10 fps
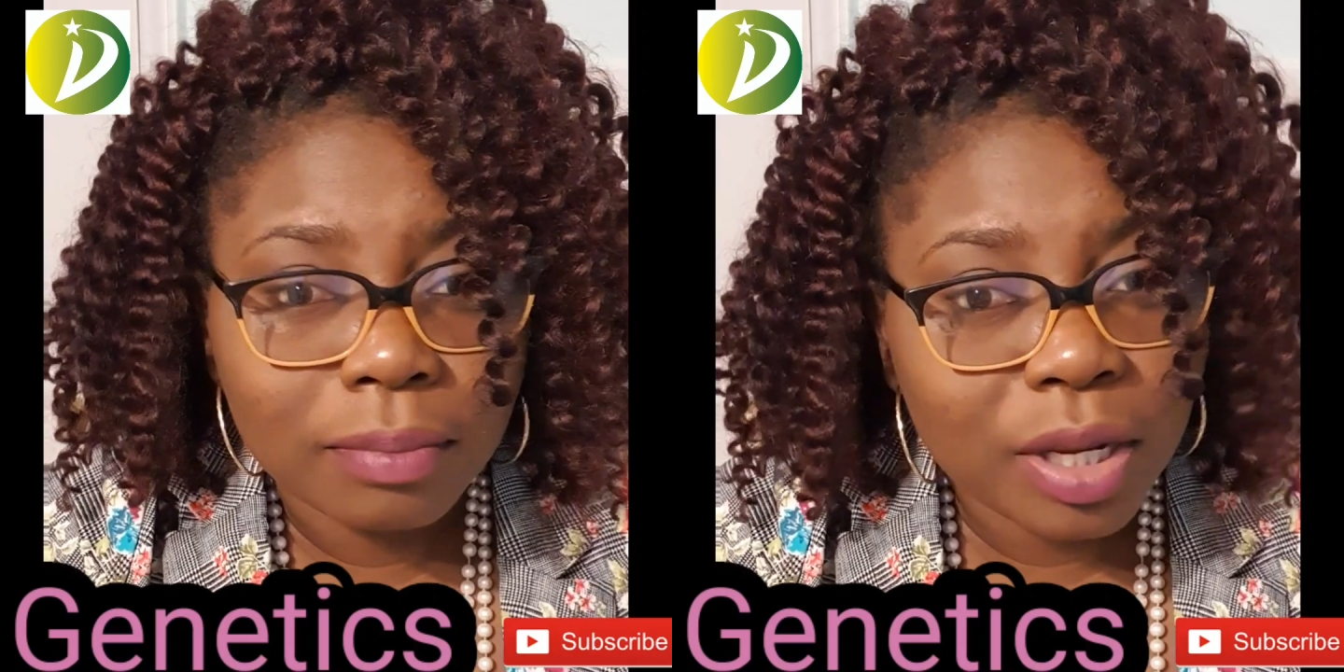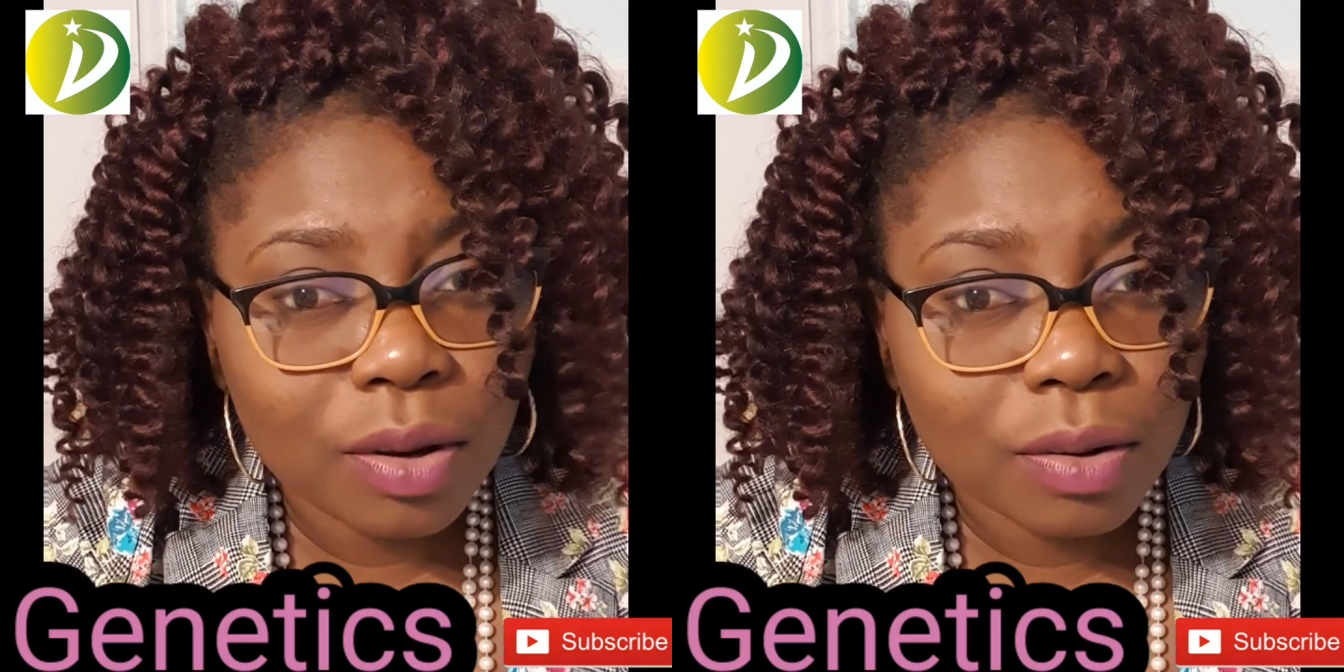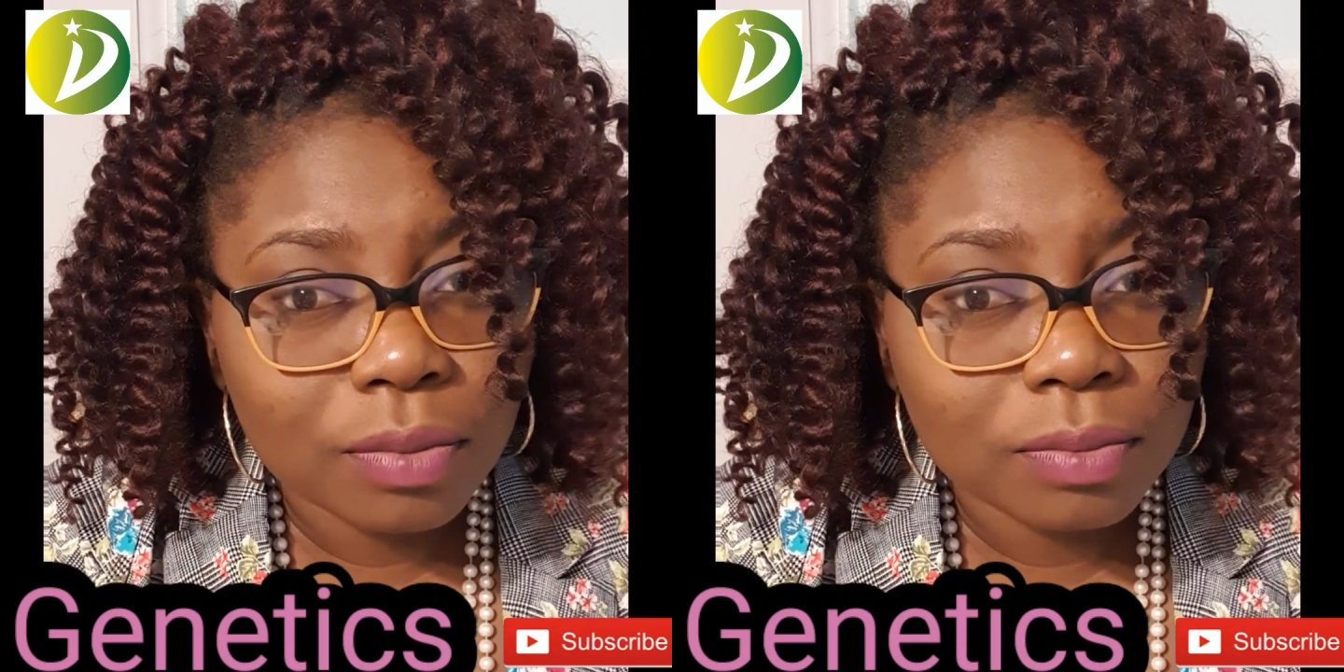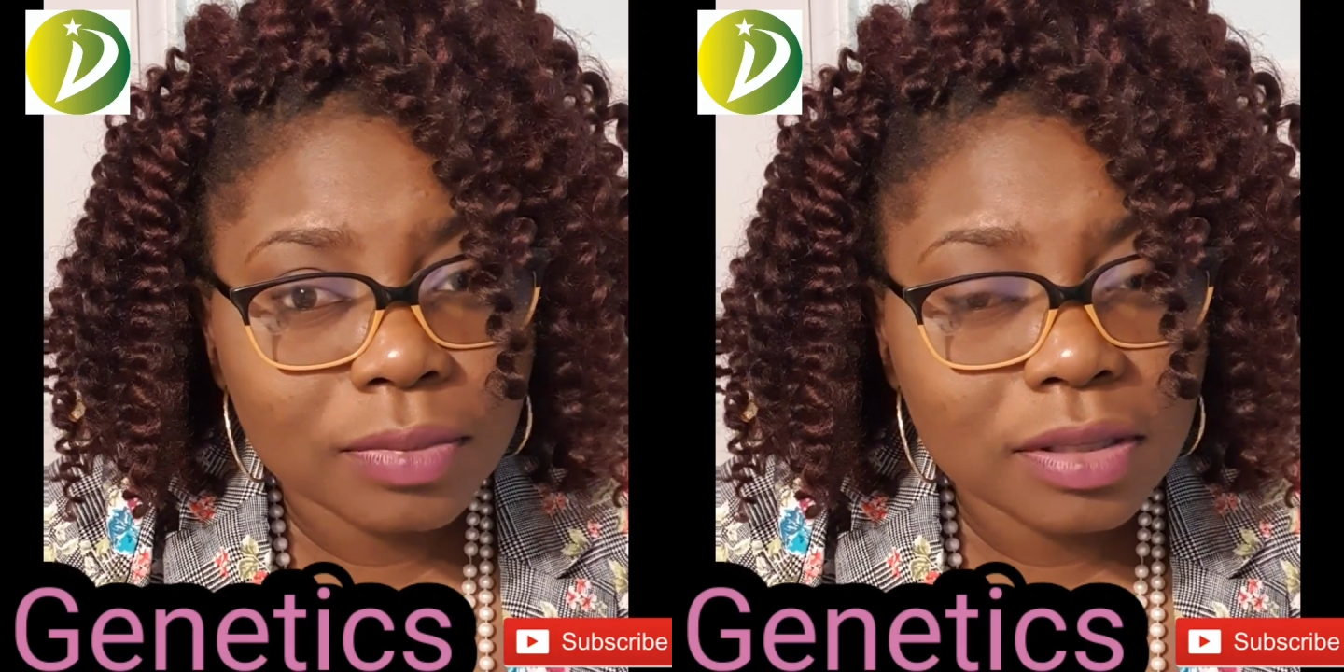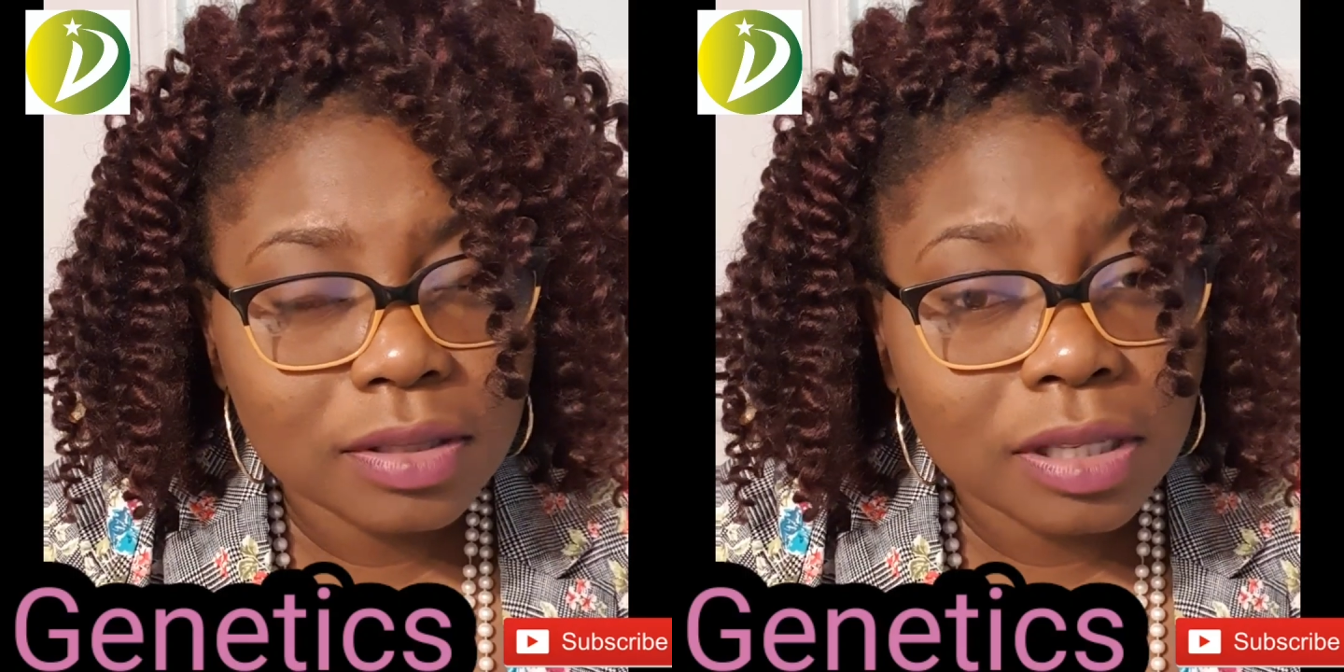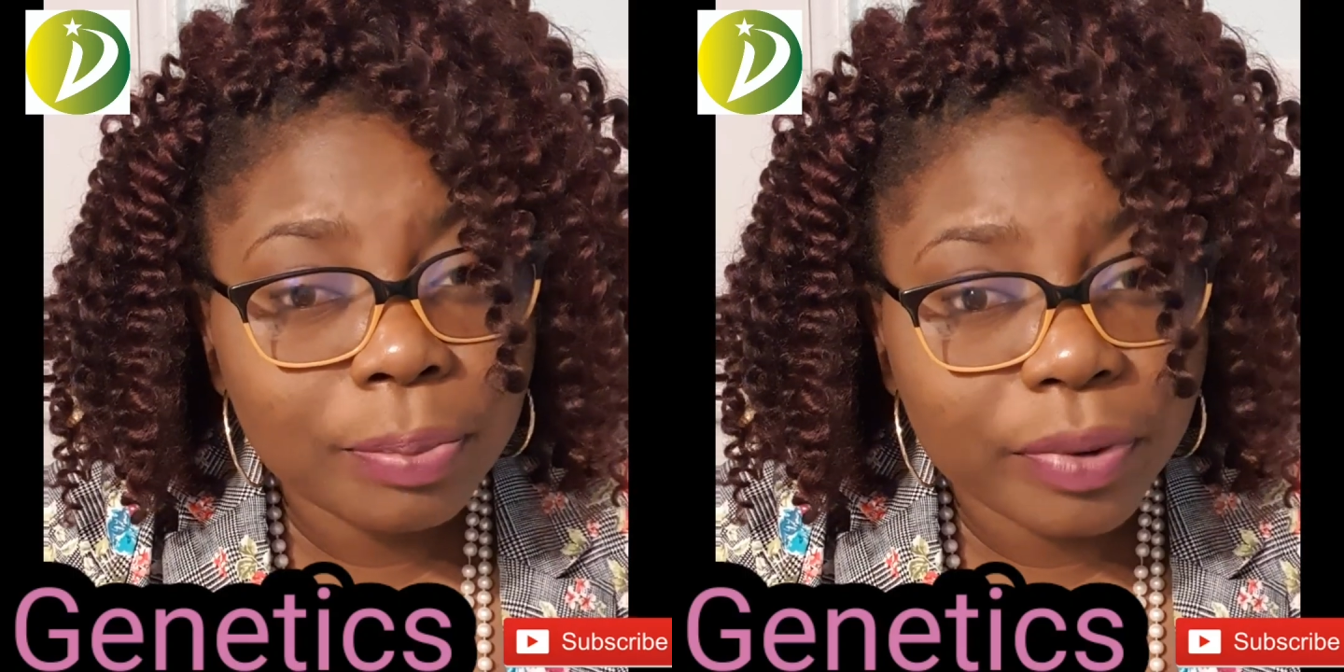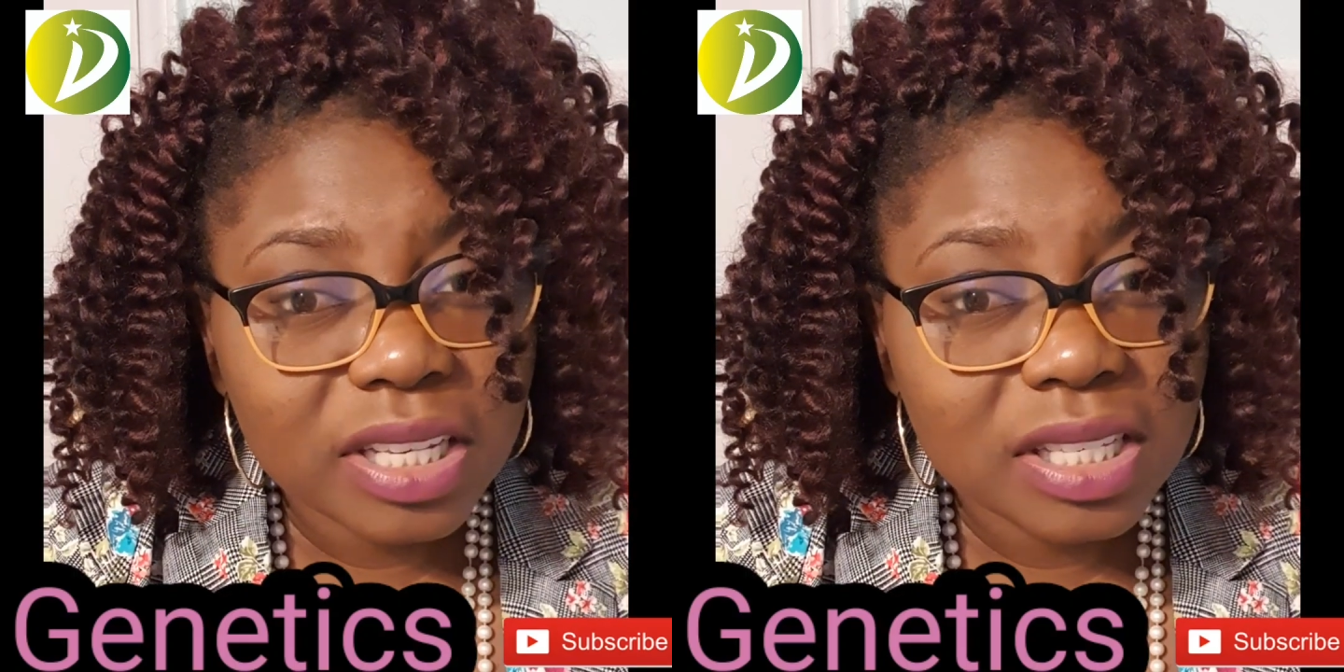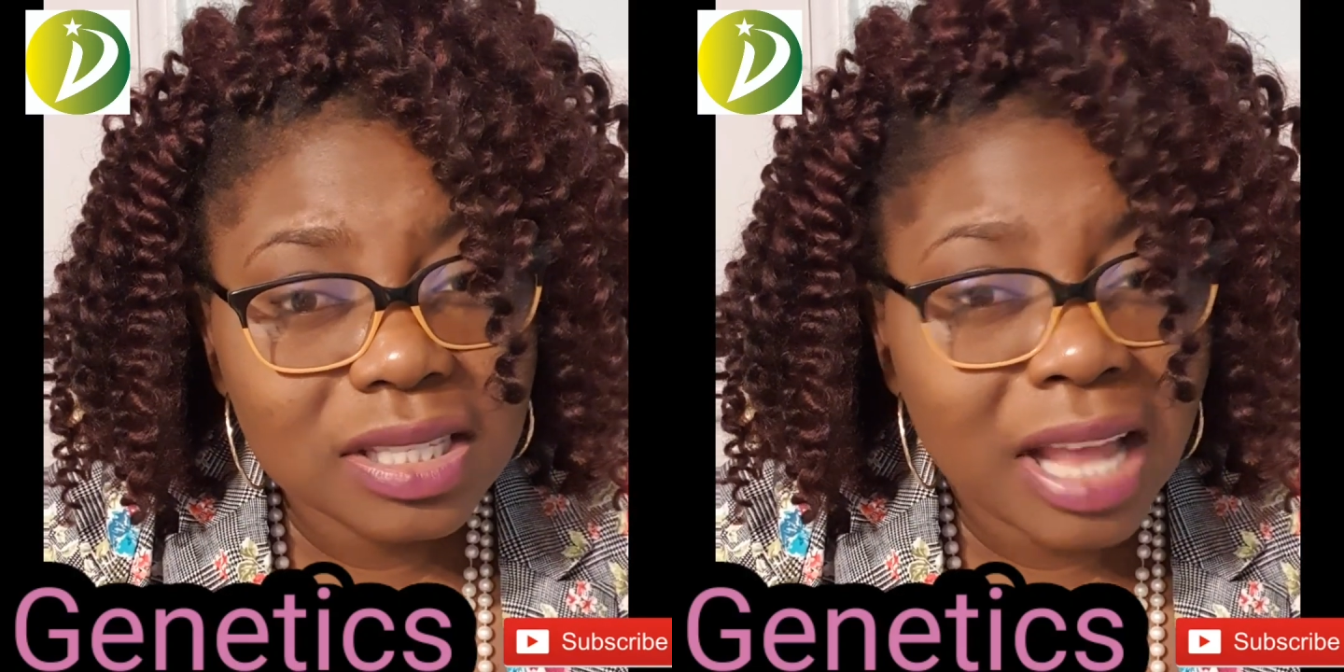becomes depressed.